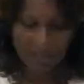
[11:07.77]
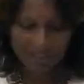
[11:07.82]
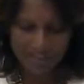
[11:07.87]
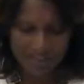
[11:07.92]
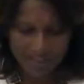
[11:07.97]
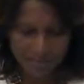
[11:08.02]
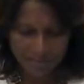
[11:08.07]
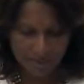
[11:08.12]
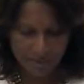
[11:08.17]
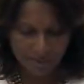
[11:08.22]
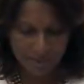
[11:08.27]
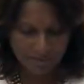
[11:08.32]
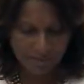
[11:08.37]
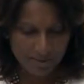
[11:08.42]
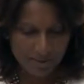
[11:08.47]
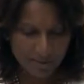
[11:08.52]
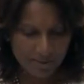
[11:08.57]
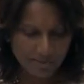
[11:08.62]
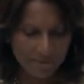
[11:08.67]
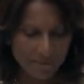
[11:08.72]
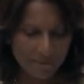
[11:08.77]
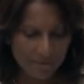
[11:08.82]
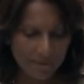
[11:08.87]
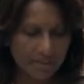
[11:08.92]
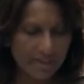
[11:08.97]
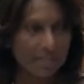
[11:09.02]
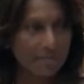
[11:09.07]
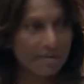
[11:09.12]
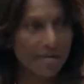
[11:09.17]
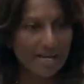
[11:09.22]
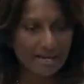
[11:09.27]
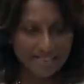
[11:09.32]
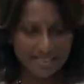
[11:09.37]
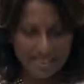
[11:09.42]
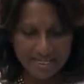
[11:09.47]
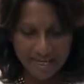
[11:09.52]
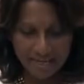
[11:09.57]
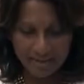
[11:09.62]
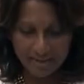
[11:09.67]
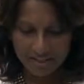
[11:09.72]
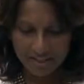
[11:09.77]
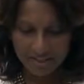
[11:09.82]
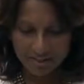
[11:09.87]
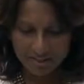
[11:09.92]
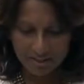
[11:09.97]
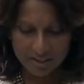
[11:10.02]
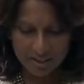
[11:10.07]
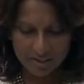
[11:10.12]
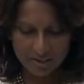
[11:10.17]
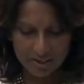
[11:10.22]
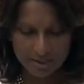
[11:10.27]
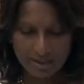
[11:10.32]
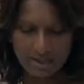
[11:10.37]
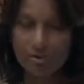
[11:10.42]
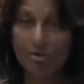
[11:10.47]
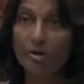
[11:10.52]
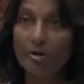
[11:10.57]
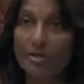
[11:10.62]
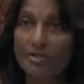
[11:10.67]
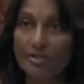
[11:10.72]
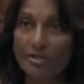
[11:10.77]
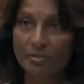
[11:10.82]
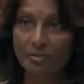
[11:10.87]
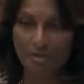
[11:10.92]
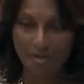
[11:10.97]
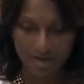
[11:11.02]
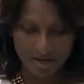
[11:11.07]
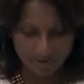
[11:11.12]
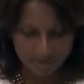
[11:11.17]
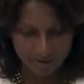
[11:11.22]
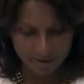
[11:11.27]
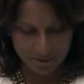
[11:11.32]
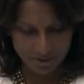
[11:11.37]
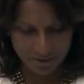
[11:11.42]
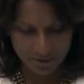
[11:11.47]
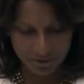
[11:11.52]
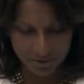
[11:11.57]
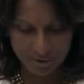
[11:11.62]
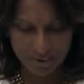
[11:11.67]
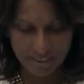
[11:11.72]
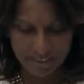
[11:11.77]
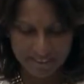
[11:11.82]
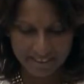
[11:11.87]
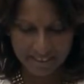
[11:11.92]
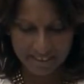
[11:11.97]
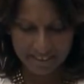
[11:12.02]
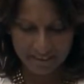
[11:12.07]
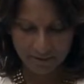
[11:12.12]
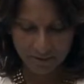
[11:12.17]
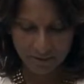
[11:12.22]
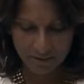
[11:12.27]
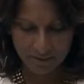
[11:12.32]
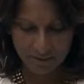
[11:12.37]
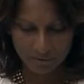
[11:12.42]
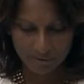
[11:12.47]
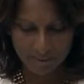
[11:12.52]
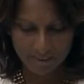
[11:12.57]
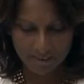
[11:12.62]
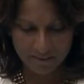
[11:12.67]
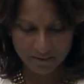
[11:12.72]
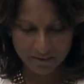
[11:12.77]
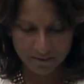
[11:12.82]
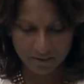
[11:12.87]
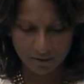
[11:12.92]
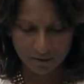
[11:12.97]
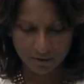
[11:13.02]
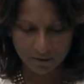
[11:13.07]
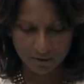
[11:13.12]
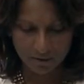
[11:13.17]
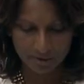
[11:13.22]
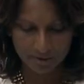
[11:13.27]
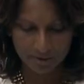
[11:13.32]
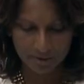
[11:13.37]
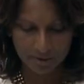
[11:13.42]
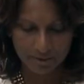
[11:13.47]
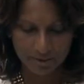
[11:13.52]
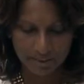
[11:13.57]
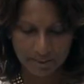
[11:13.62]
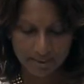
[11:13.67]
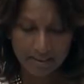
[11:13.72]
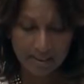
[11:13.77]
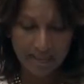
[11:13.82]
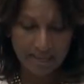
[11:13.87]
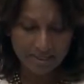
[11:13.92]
Mr. Speaker. Mr. Speaker, this past Saturday, Ontarians across the province joined together with the rest of the global community